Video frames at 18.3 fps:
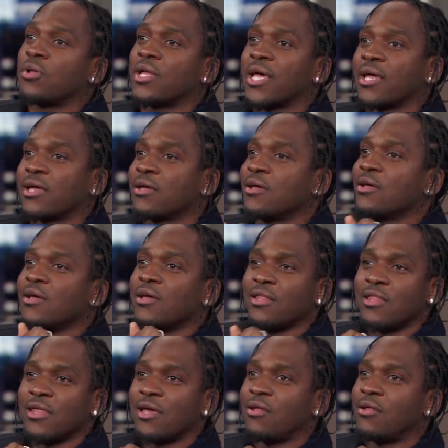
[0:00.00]
Like
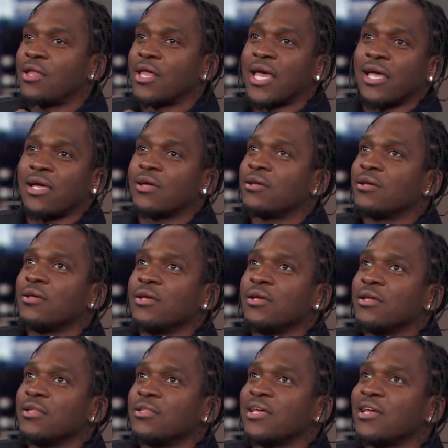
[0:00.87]
they're like
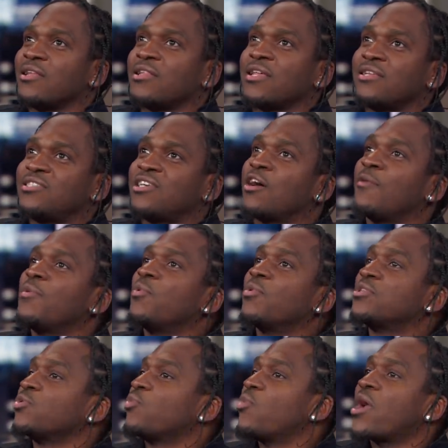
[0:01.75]
they they tell me
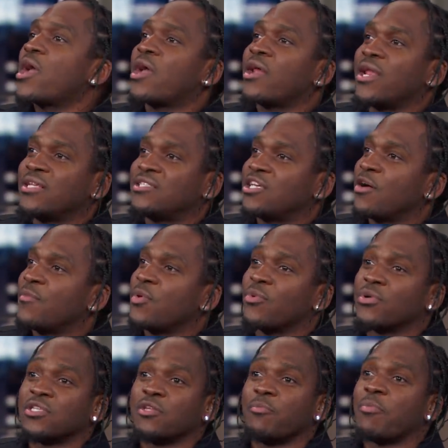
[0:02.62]
what to wear, they tell me
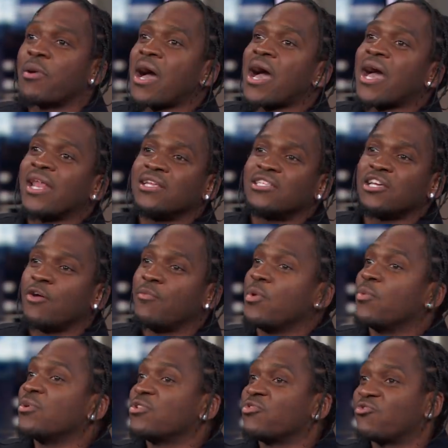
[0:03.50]
what to buy, they tell
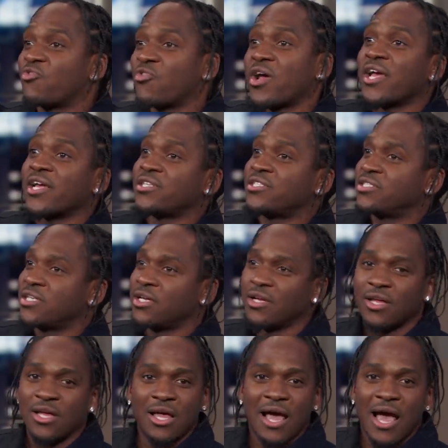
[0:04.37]
me what's fresh.
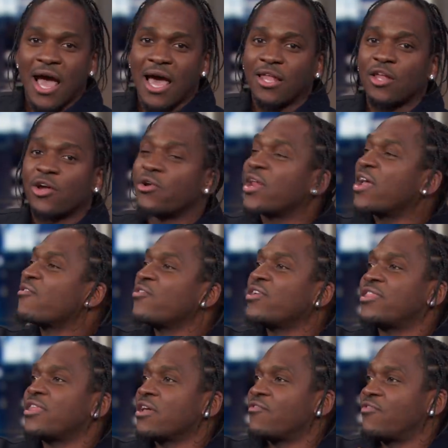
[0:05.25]
I learn
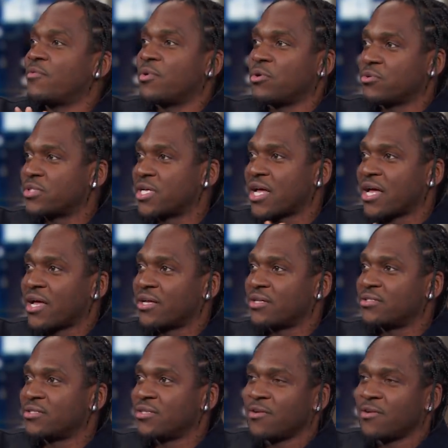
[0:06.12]
everything from those guys.